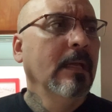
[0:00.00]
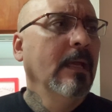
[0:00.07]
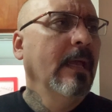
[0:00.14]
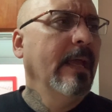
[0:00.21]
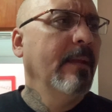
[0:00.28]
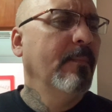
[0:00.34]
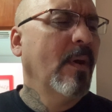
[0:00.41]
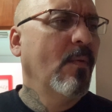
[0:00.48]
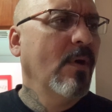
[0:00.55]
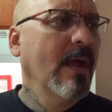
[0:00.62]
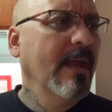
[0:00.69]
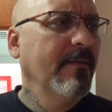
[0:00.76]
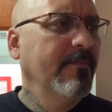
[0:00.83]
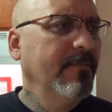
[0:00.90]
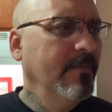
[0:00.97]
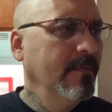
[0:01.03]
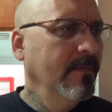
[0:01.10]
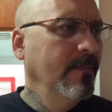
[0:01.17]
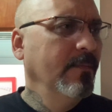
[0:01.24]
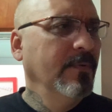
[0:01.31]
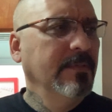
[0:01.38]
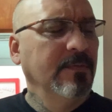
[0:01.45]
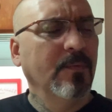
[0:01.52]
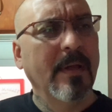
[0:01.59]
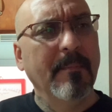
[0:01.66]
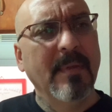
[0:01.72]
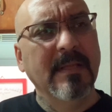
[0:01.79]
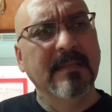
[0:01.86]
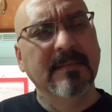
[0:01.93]
And my wife, the reason why I
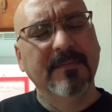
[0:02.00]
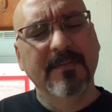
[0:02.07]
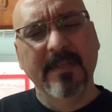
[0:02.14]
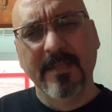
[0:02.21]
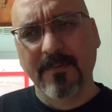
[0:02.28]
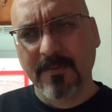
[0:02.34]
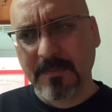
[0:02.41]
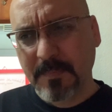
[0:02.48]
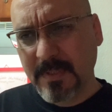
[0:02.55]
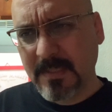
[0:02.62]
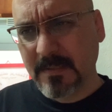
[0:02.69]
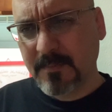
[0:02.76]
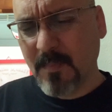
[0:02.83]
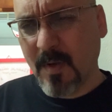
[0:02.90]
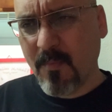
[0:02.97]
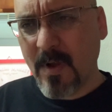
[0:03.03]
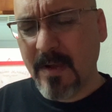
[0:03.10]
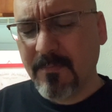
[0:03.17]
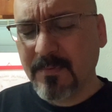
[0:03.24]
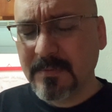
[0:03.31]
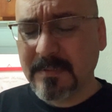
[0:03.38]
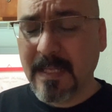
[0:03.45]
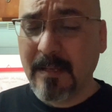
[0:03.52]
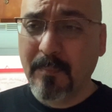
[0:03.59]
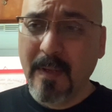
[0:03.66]
made this video is because my wife was like,